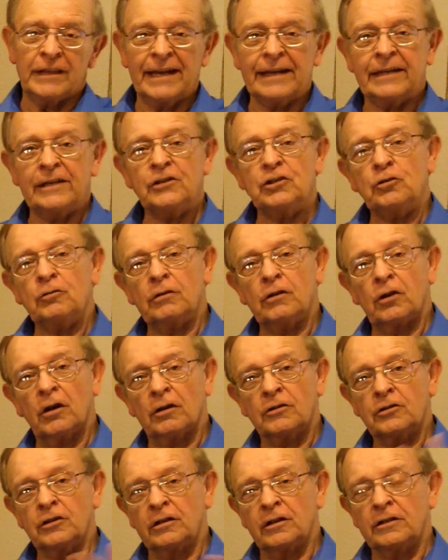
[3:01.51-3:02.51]
Will that get you an
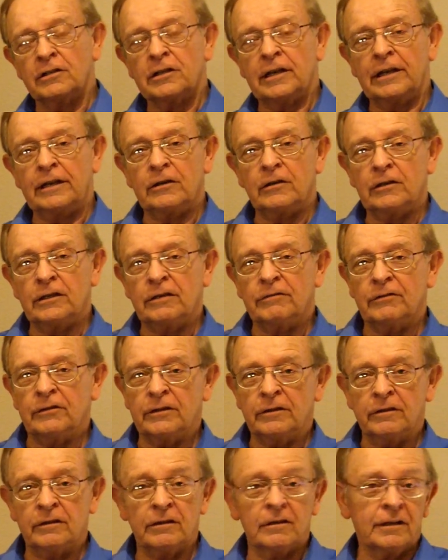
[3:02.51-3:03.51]
auction? Let's say you live
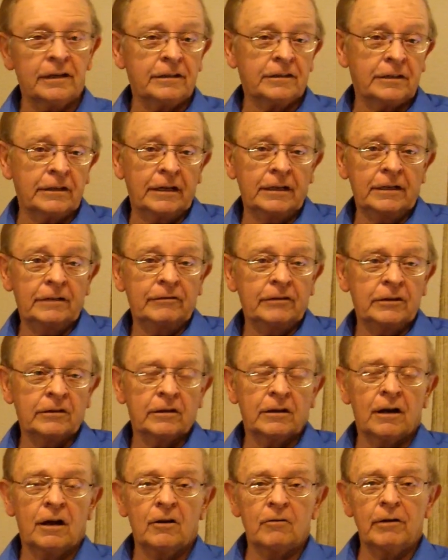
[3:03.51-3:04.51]

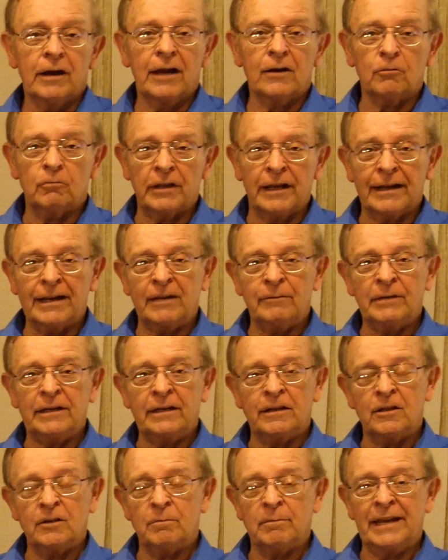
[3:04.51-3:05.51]
here in Colorado. Will that get
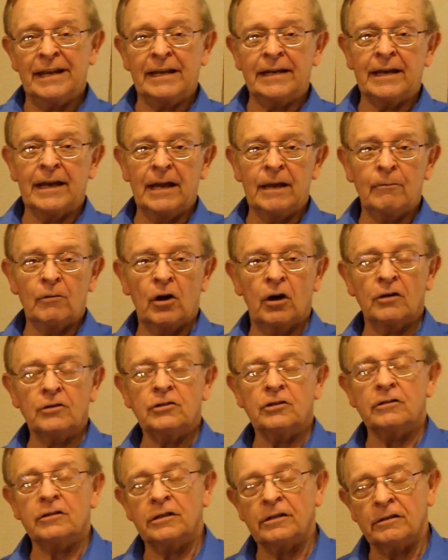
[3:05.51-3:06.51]
me into the Manheim
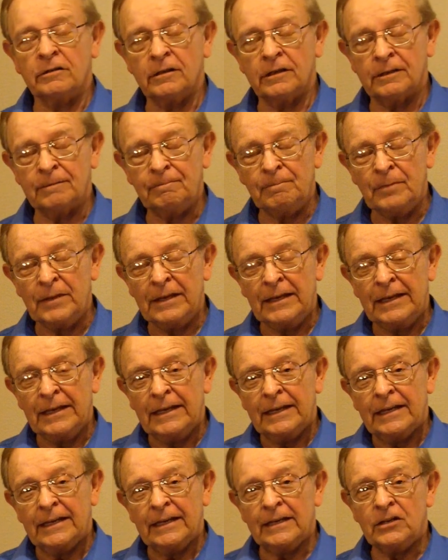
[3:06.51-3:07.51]
auction
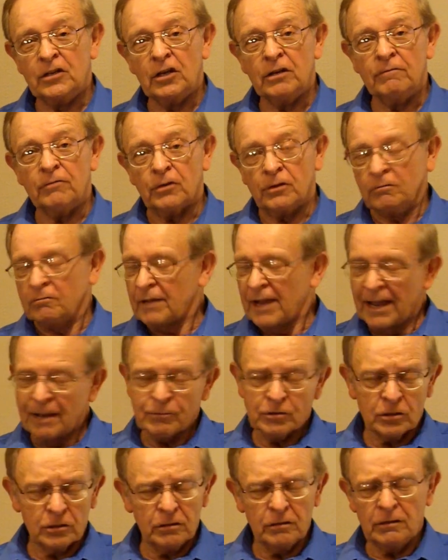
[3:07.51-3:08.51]
in Denver?
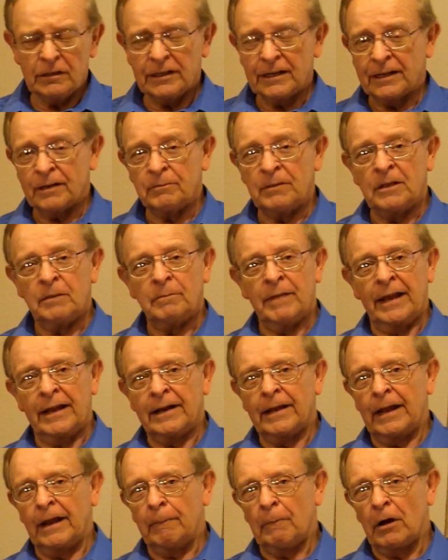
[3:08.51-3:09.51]
Absolutely, it'll get me to the
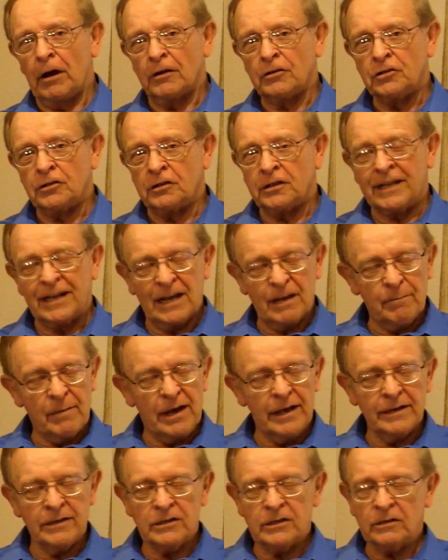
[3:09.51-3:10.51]
Manheim auction. Can I
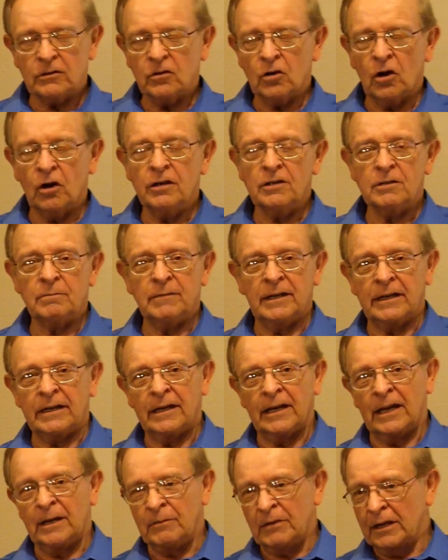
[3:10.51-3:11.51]
buy and sell cars in
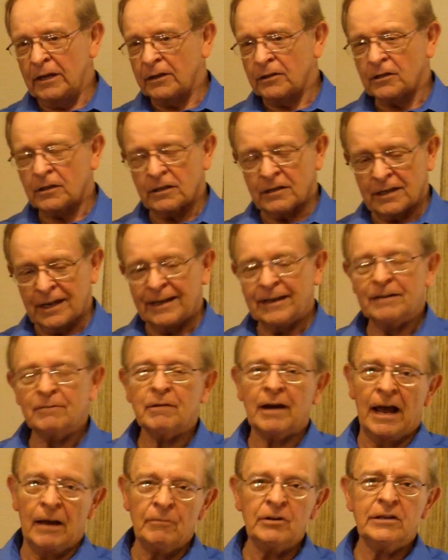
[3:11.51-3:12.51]
Manheim? Yes, because
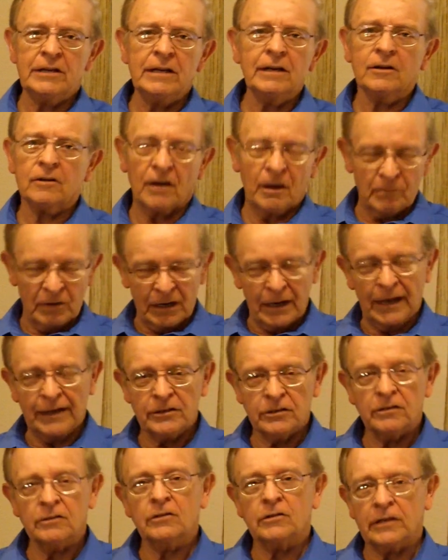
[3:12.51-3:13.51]
I'm a dealer. I'm a
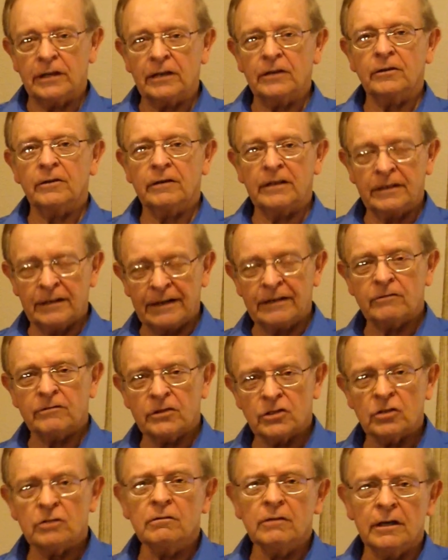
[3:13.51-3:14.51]
licensed dealer in
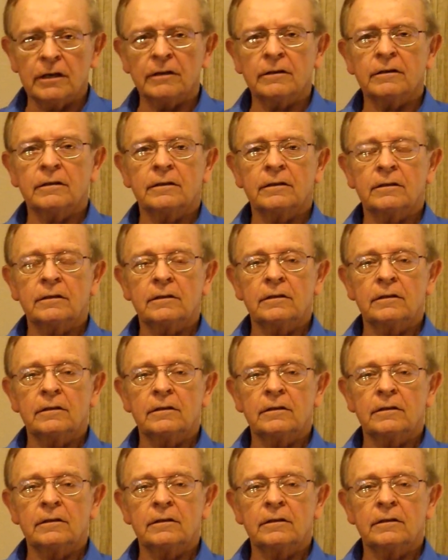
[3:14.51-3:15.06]
Arizona.